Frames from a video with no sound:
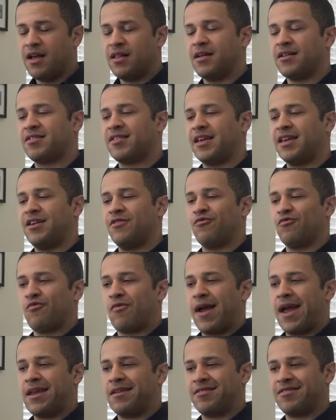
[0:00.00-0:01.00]
Let's say he
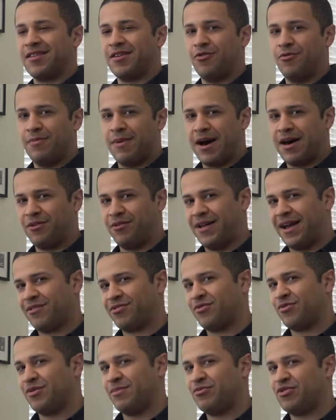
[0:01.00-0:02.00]
ran a single model
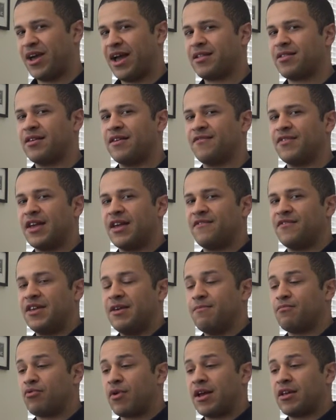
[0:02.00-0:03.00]
out to an objective. If
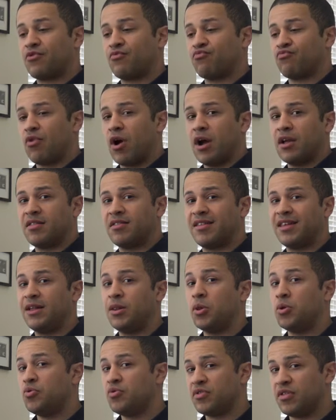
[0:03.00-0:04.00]
he breaks runs, he
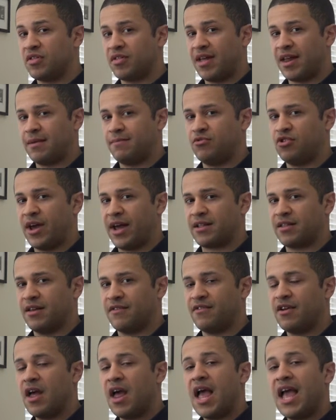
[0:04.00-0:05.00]
loses that
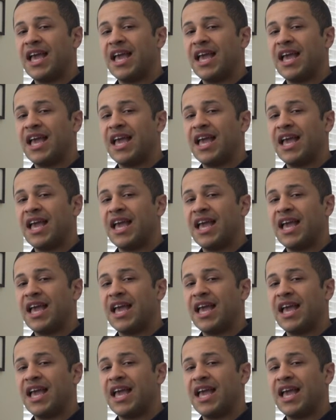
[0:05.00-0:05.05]
objective.